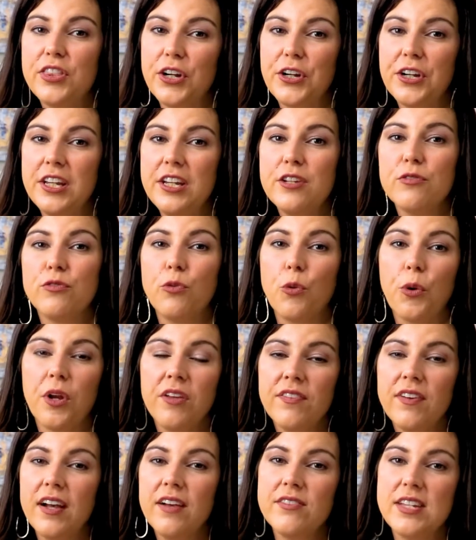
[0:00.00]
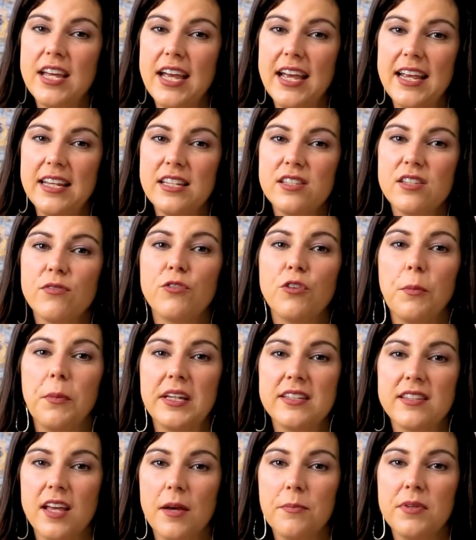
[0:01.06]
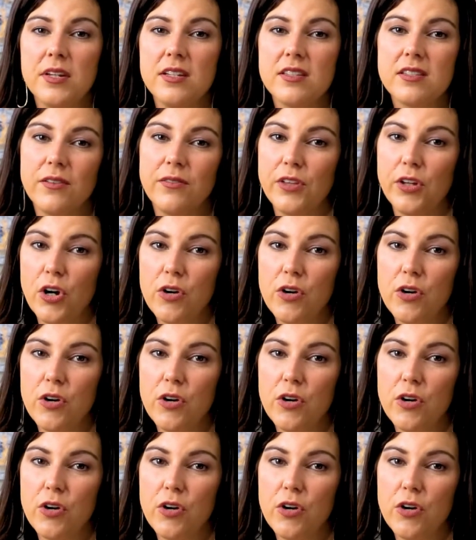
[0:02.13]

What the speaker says: 30 to 45 days from acceptance of the